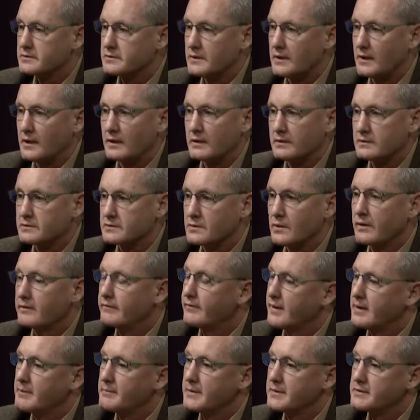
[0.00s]
And so I
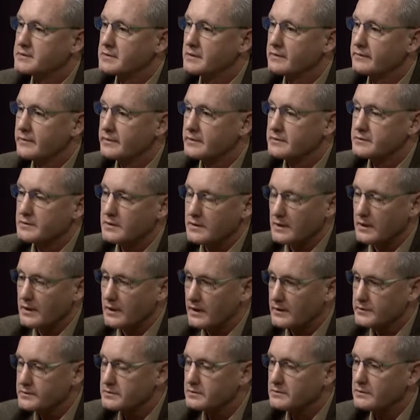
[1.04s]
found myself on the city
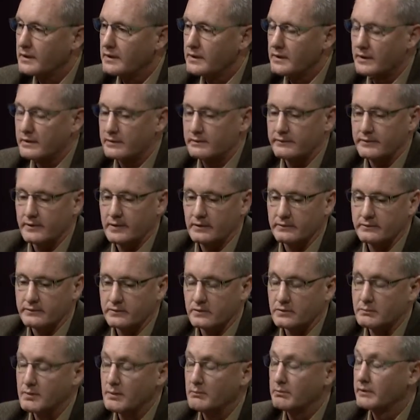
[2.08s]
council. I got involved in
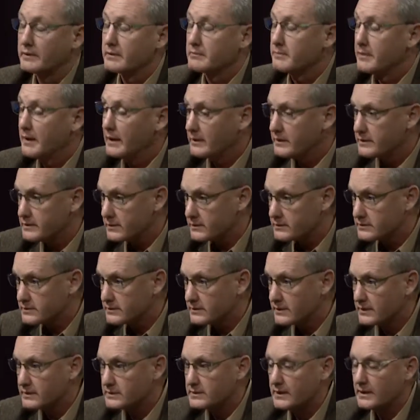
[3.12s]
Republican politics at
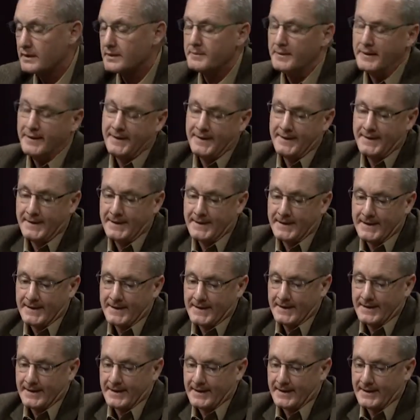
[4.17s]
that time.
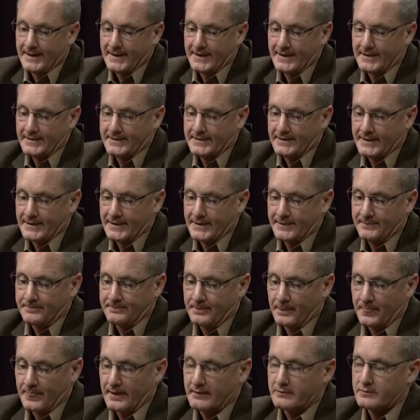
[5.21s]
And
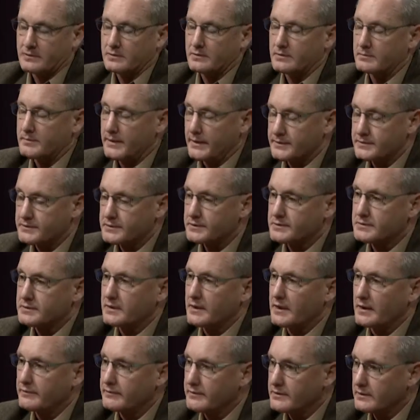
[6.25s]
after about
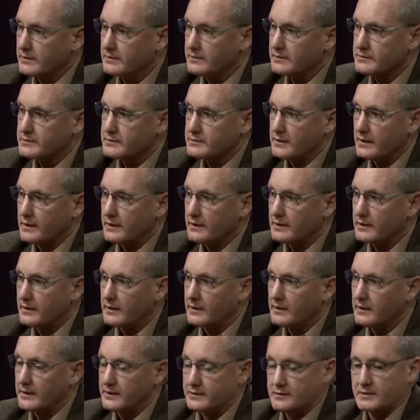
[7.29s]
6.5 years,
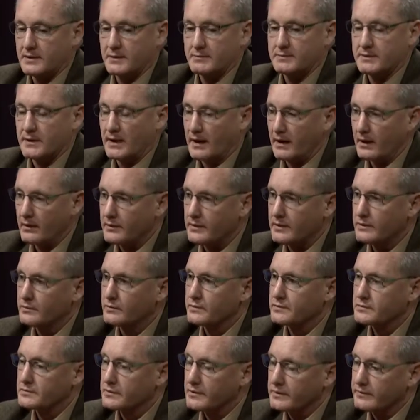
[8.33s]
I stepped down and
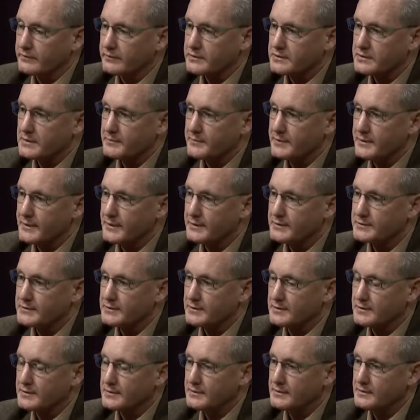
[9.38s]
was looking for something else to
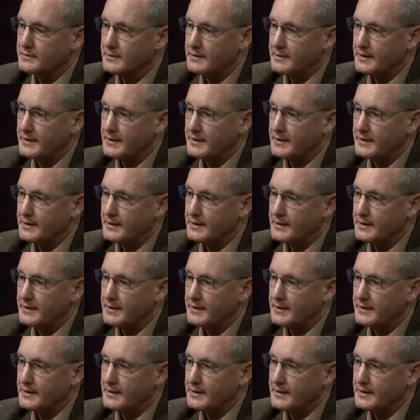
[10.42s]
do.